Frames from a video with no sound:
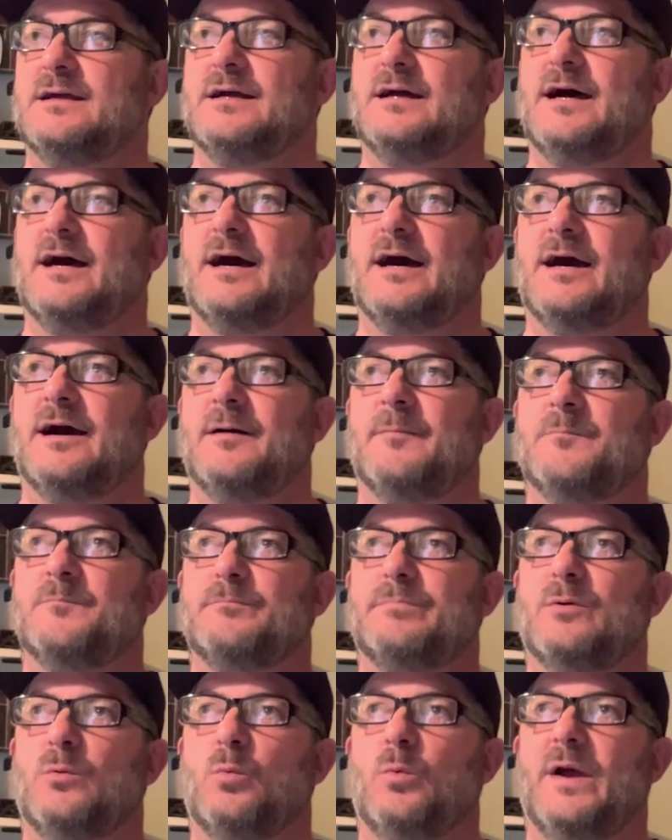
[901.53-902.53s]

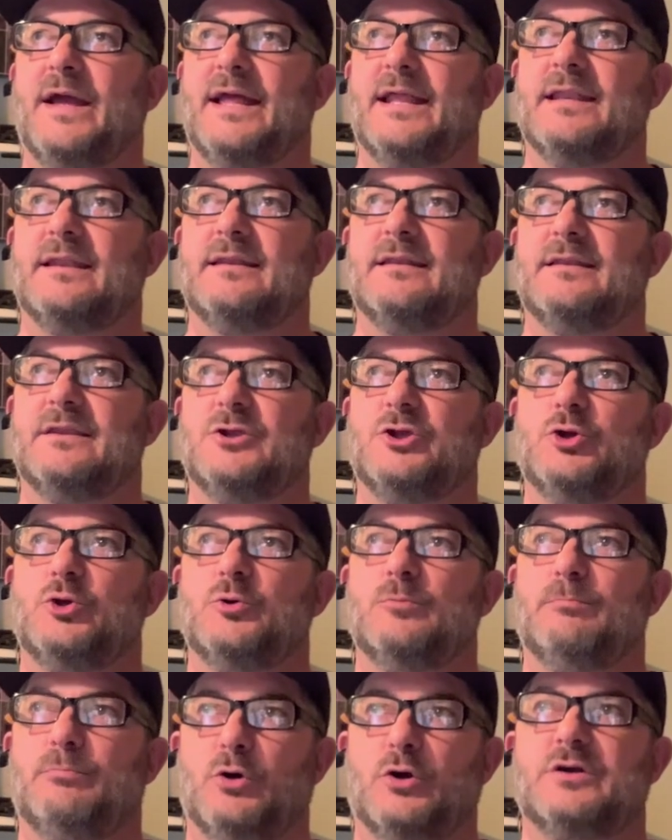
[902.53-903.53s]
But when you
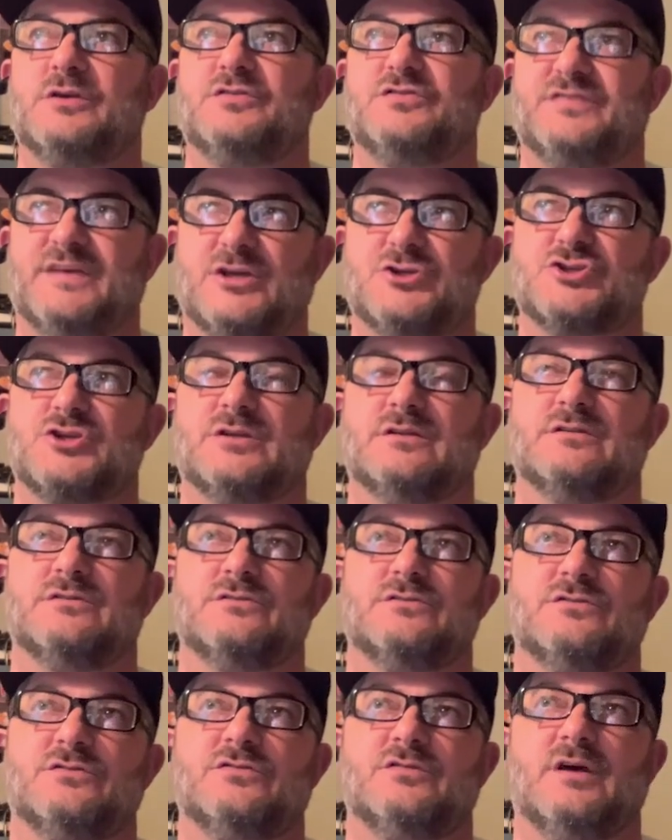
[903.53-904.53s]
book
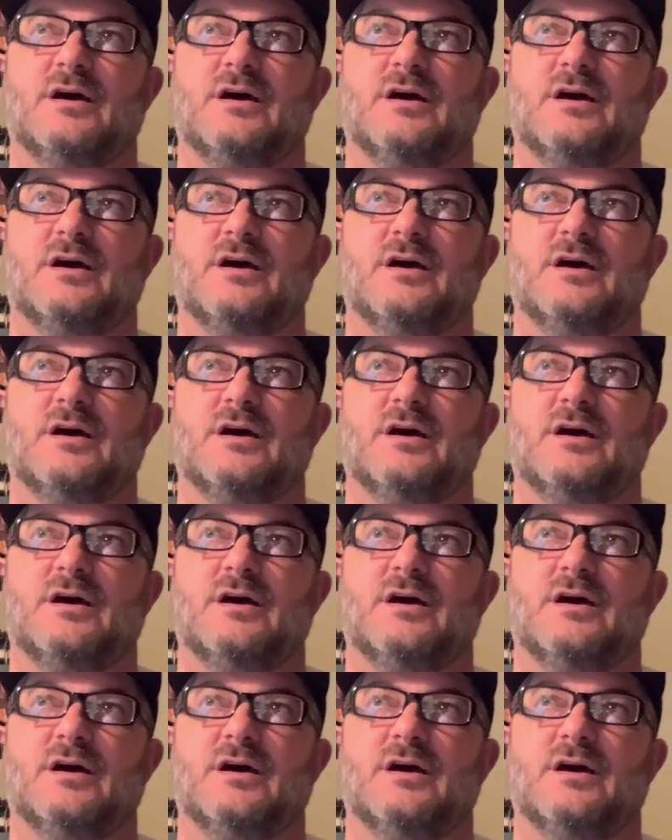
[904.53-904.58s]
sessions